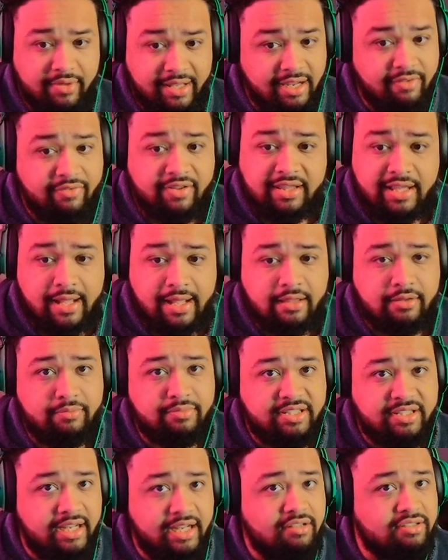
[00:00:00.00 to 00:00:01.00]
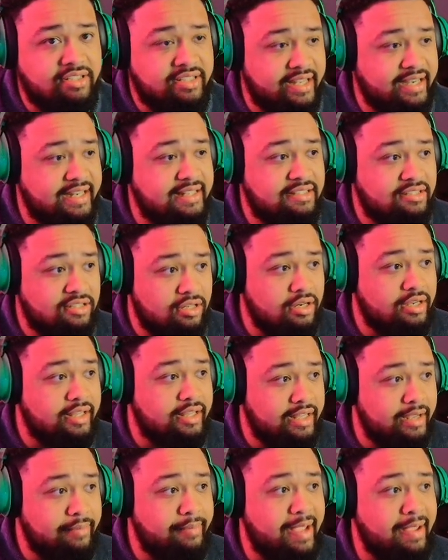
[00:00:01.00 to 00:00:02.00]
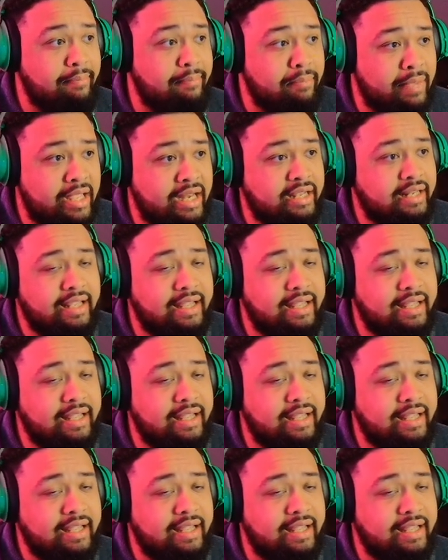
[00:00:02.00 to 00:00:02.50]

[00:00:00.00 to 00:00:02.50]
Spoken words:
themselves said it took them a minute.